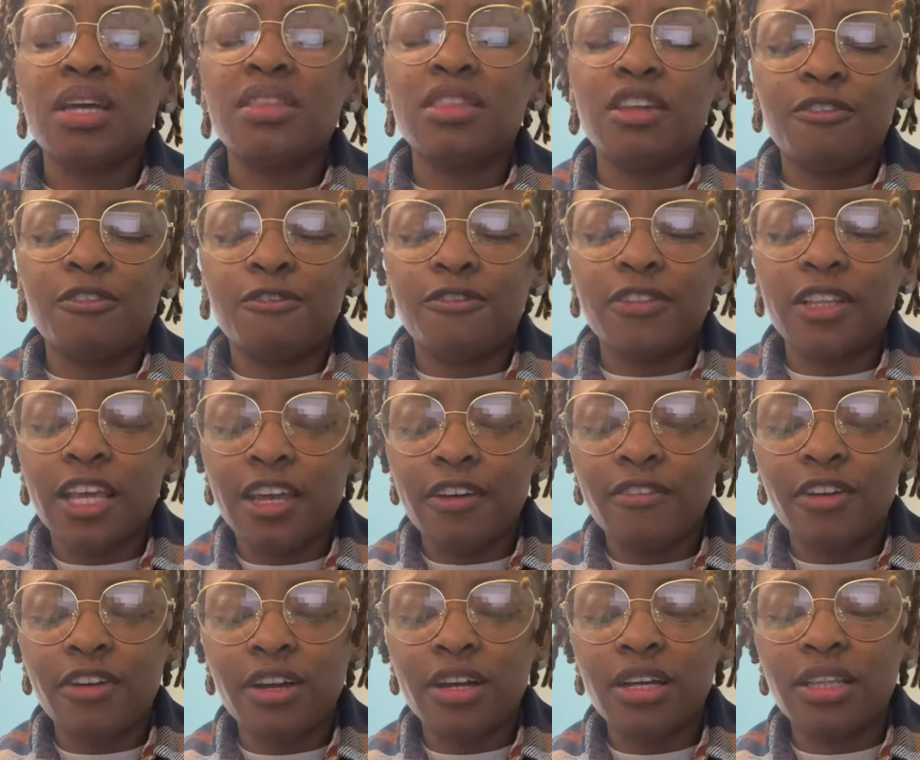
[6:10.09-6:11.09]
The
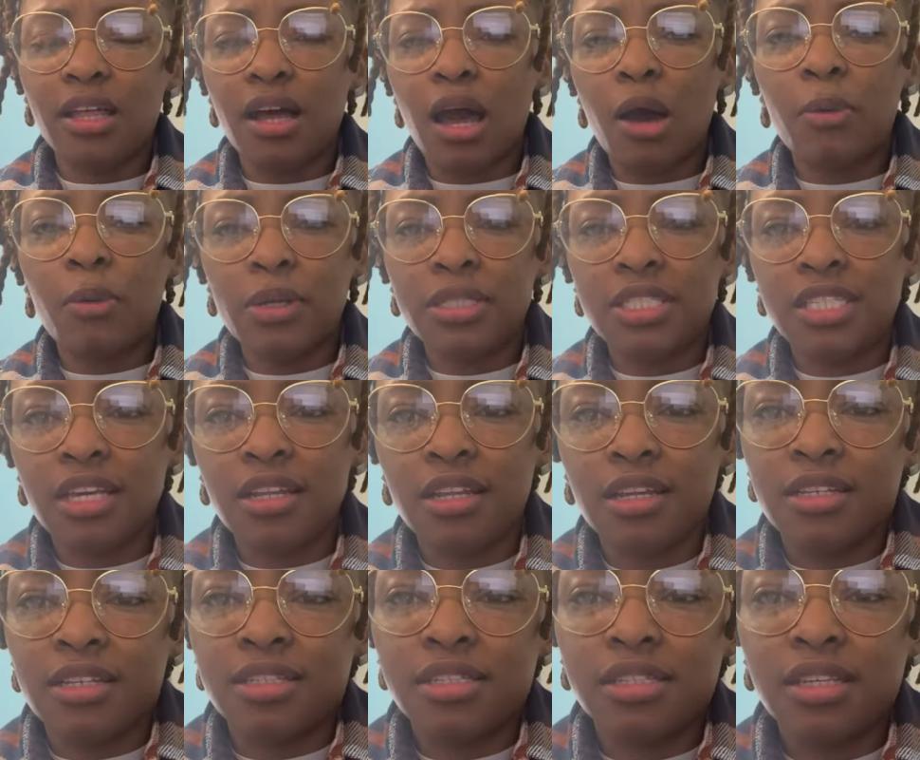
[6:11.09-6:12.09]
flavor, I would say
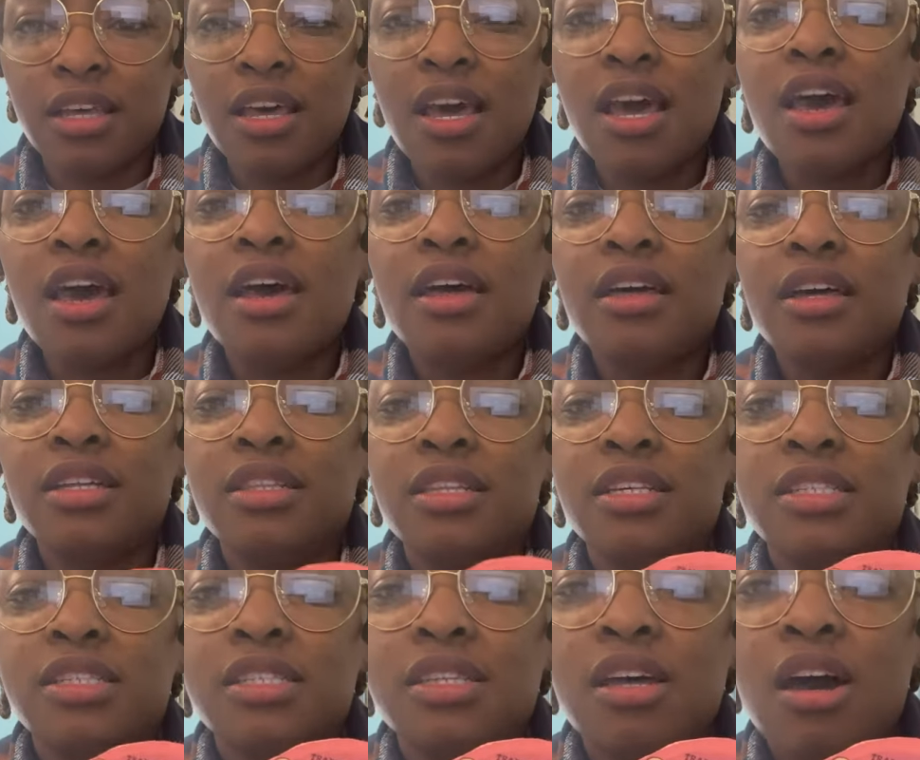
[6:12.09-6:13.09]
this, and
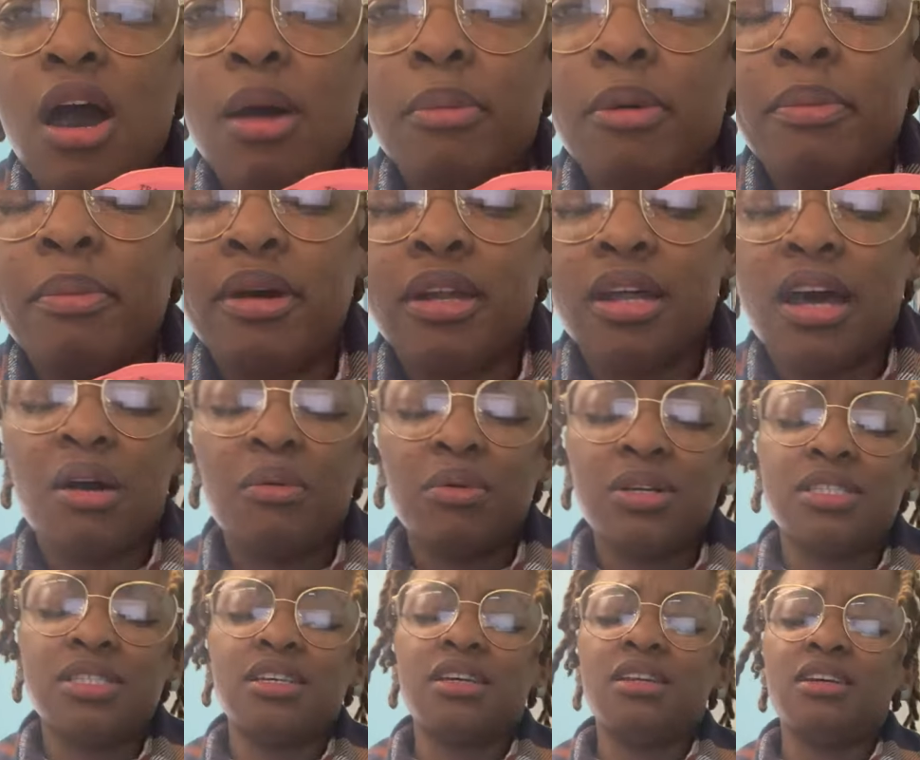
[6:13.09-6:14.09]
this is the almond butter. I
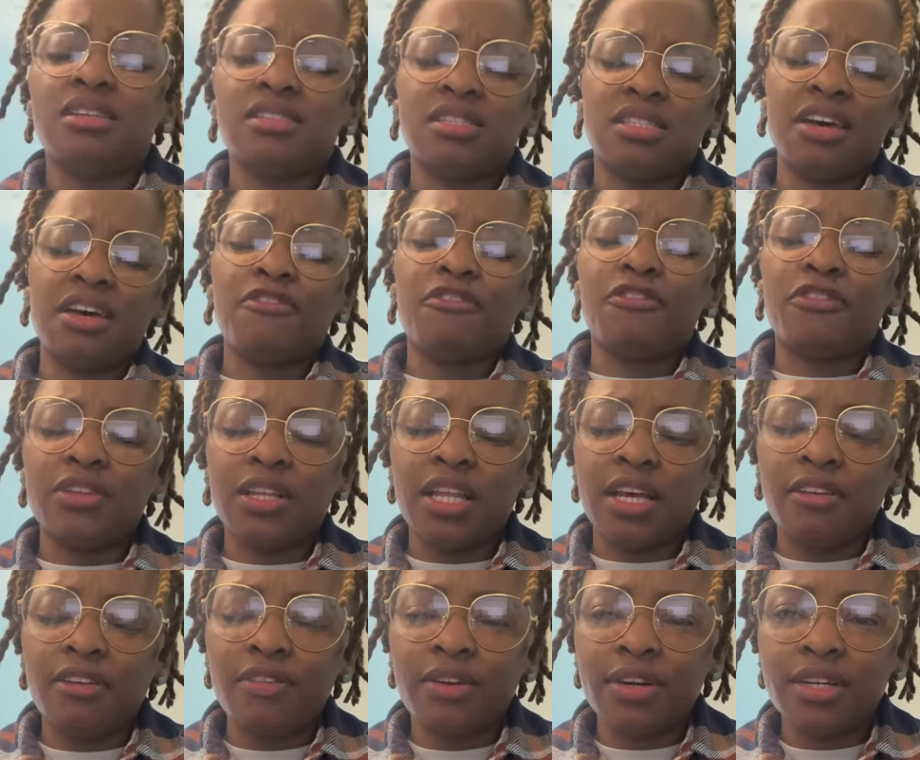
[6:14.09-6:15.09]
would say this, the
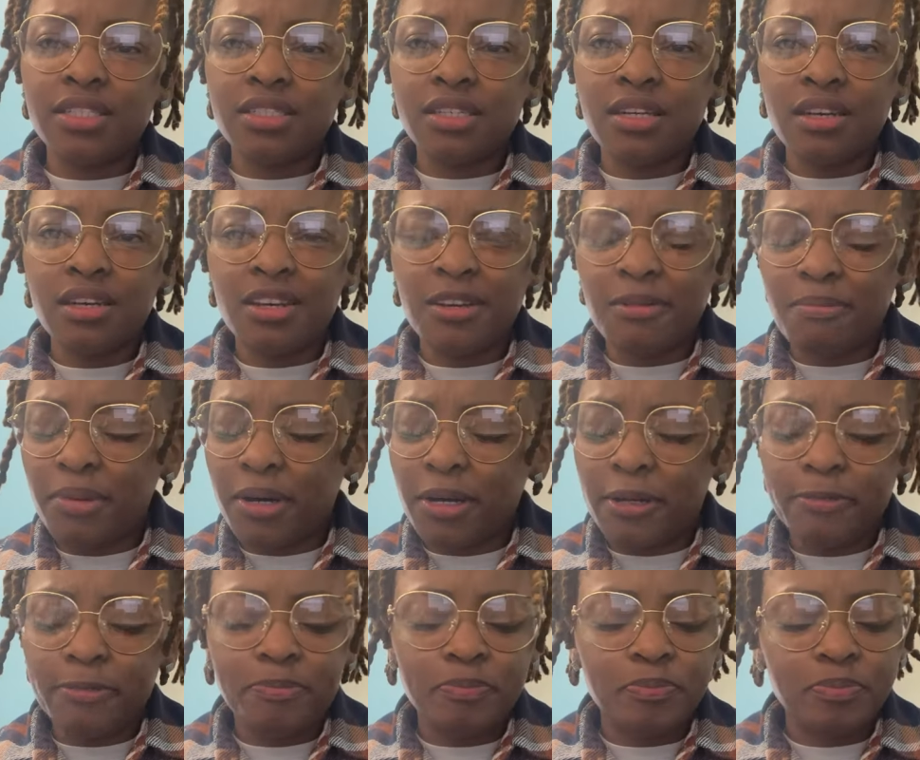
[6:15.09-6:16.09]
flavor is good,
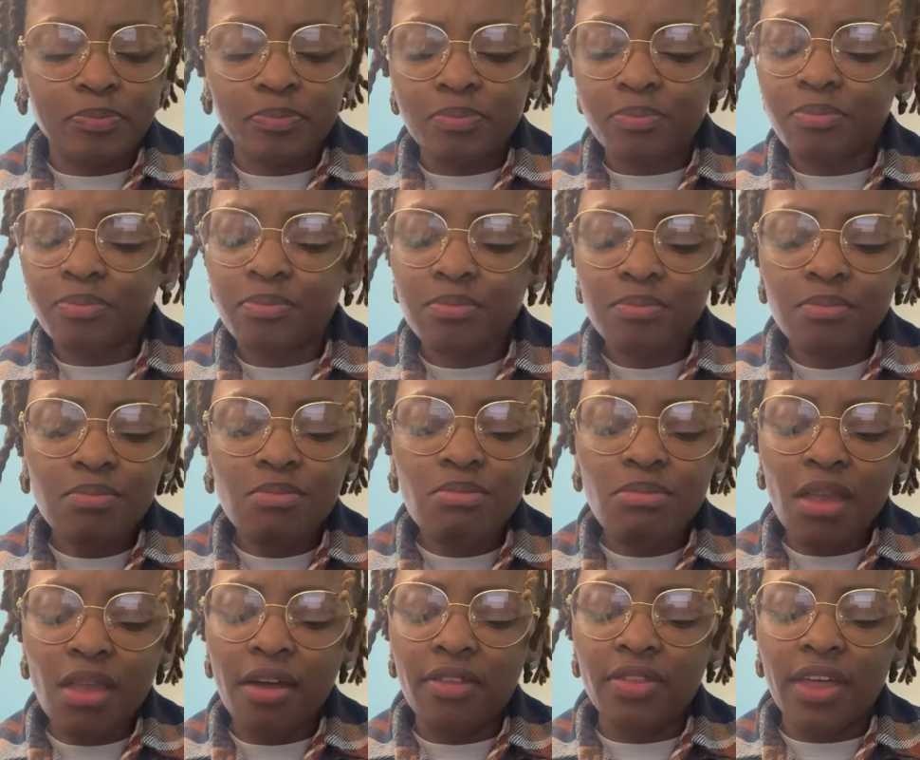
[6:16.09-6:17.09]
but
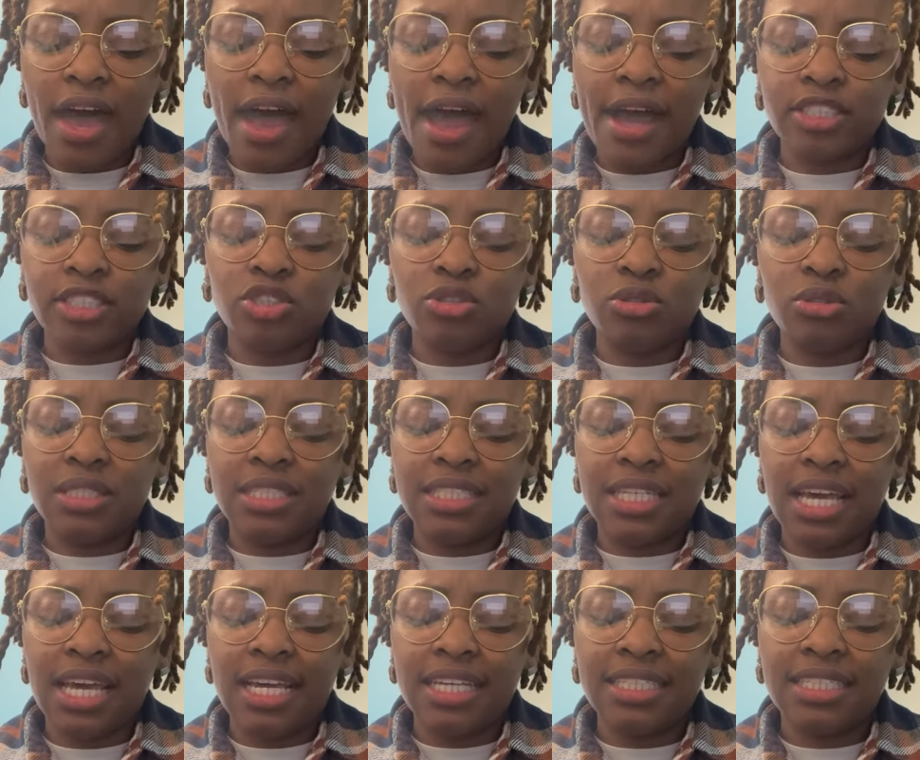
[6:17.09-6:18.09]
the actual
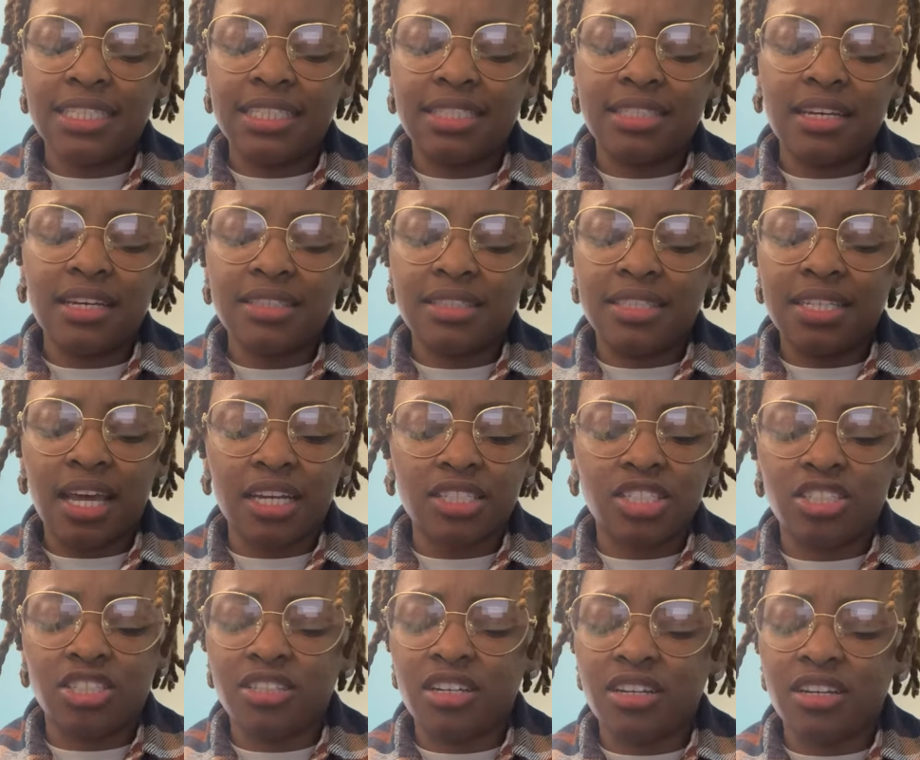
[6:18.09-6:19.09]
taste,
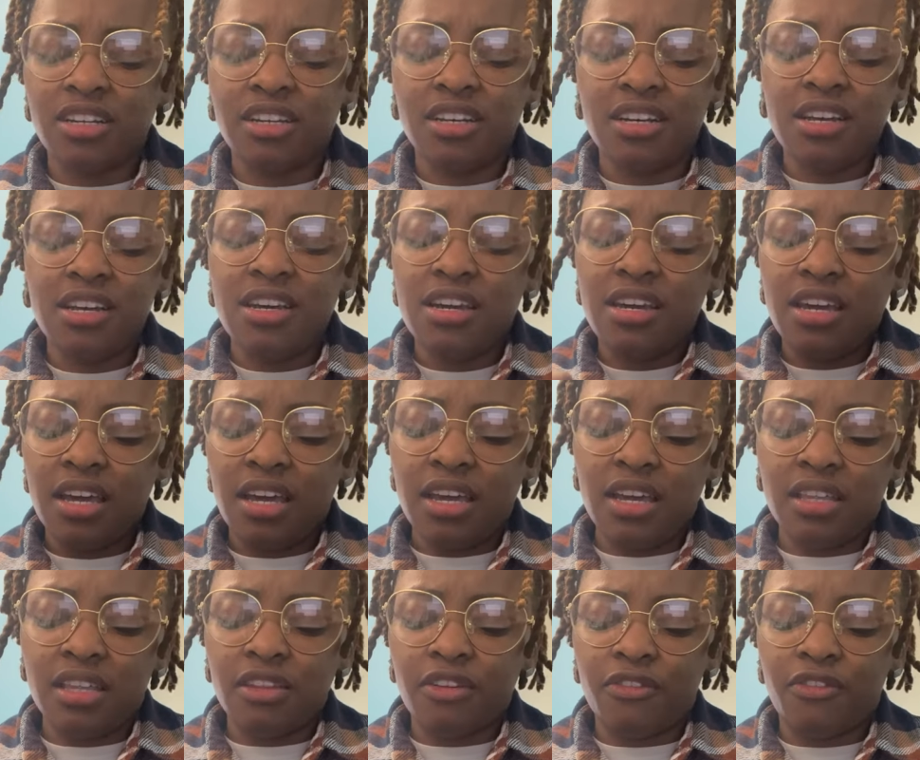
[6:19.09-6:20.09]
texture,
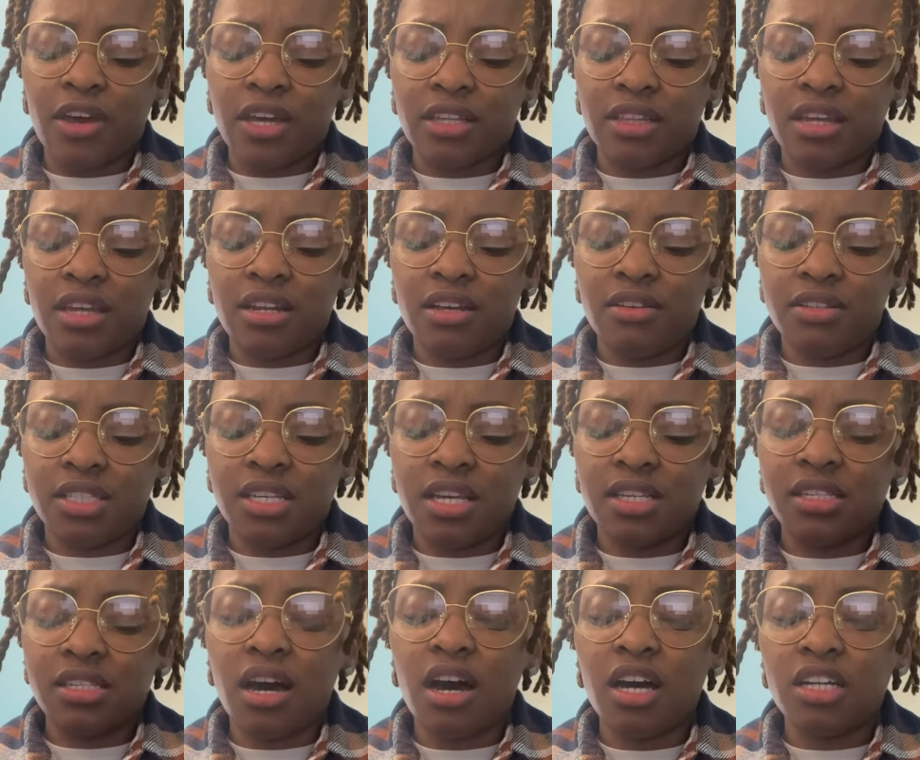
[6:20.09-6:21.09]
and the fact that it
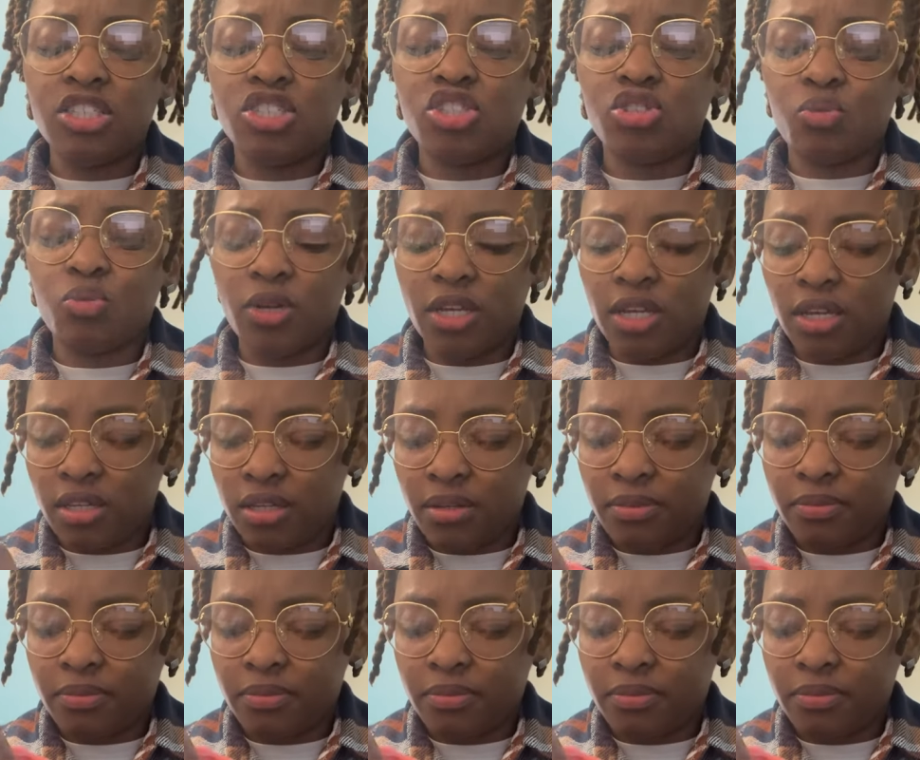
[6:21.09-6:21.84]
tastes unsweet,